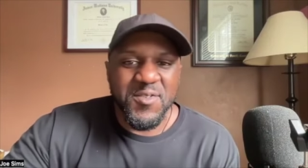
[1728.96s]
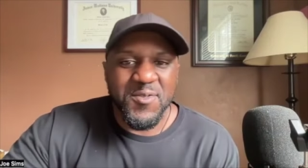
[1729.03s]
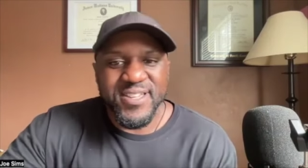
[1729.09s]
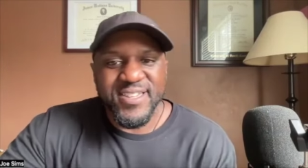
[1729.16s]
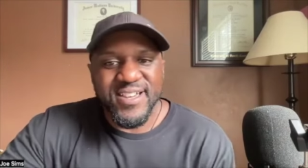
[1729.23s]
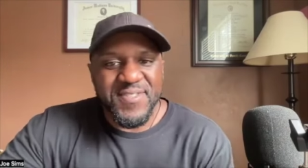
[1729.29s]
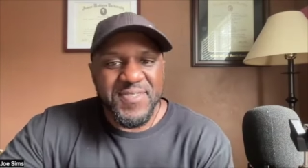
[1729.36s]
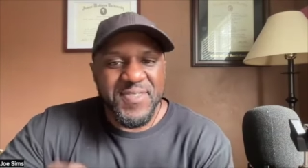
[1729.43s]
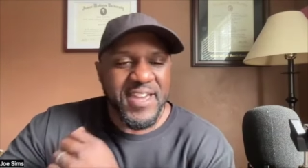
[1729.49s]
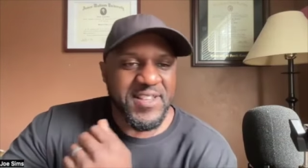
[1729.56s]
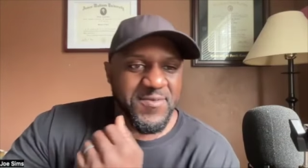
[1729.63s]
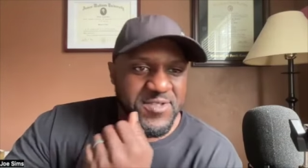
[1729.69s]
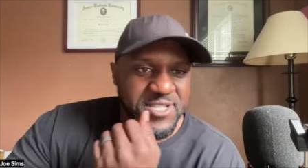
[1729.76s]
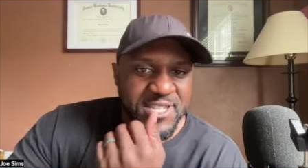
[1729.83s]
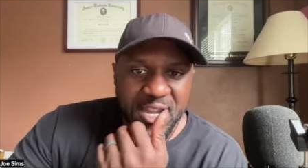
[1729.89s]
well, yeah,
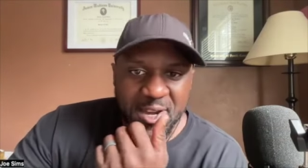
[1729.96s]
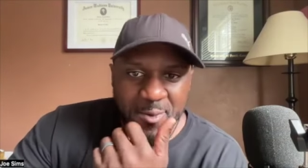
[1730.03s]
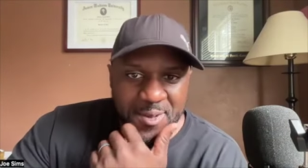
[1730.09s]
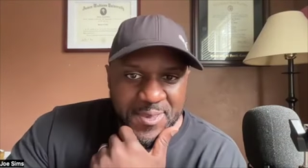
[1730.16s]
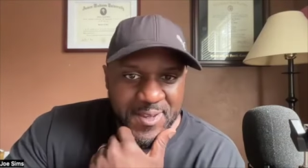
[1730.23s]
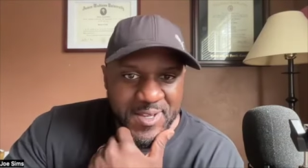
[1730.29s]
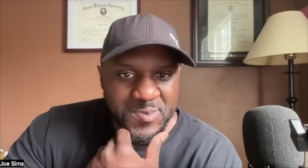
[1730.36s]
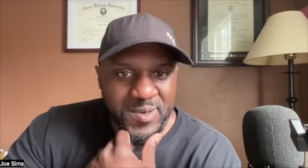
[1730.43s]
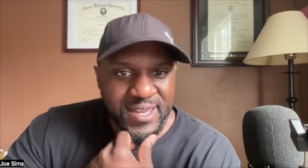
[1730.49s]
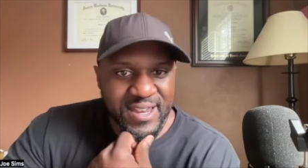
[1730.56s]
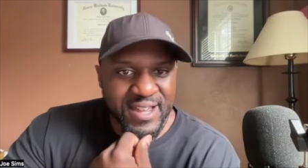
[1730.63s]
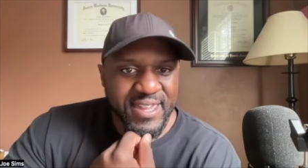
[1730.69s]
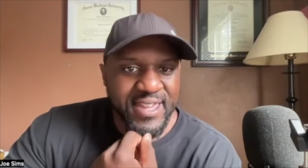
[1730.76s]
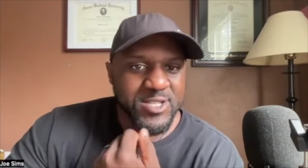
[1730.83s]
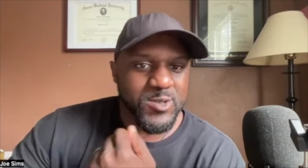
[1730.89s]
thanks for sharing with us,
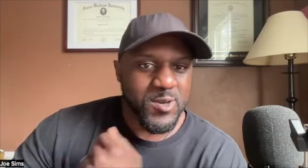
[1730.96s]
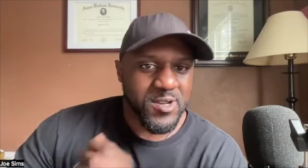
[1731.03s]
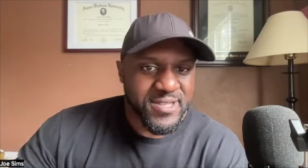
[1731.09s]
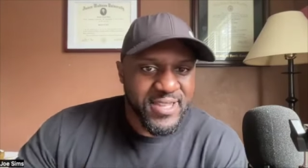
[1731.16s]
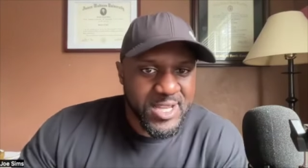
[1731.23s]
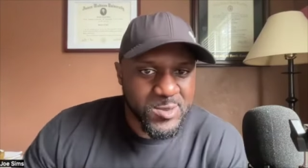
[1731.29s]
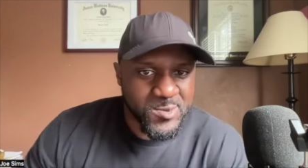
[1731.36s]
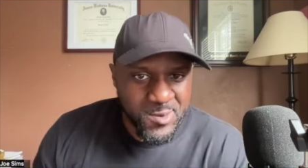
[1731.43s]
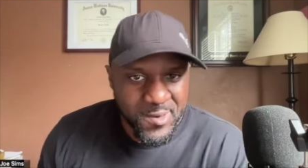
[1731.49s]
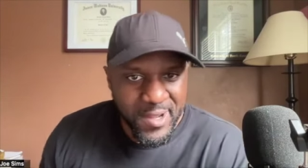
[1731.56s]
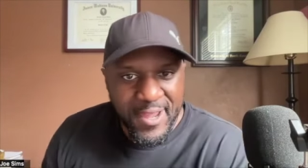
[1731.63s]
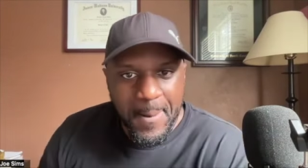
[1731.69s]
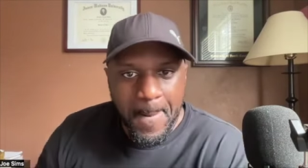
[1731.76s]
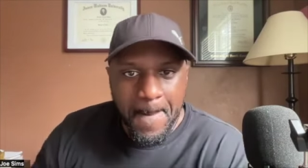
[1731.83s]
man. I'll catch you on the next one, okay?